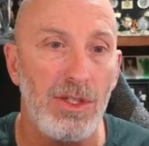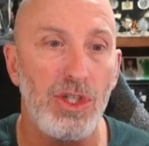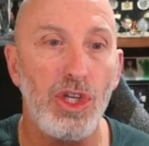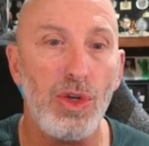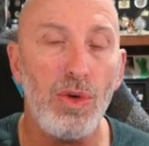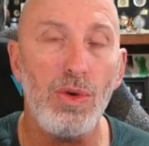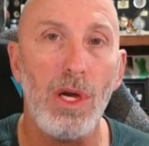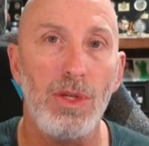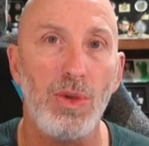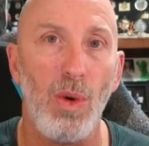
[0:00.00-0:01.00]
June
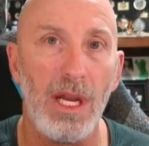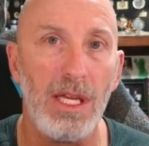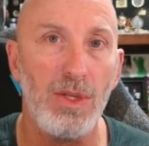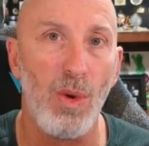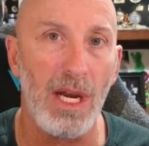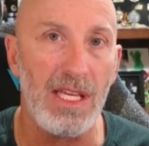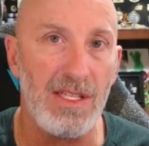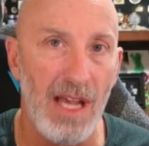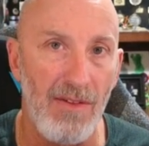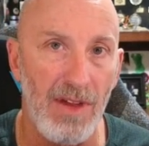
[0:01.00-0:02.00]

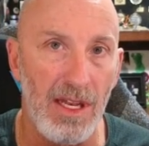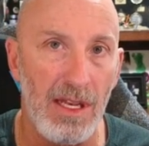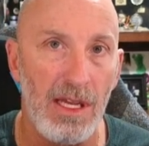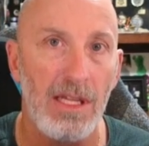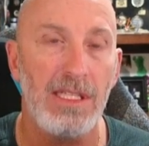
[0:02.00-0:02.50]
2027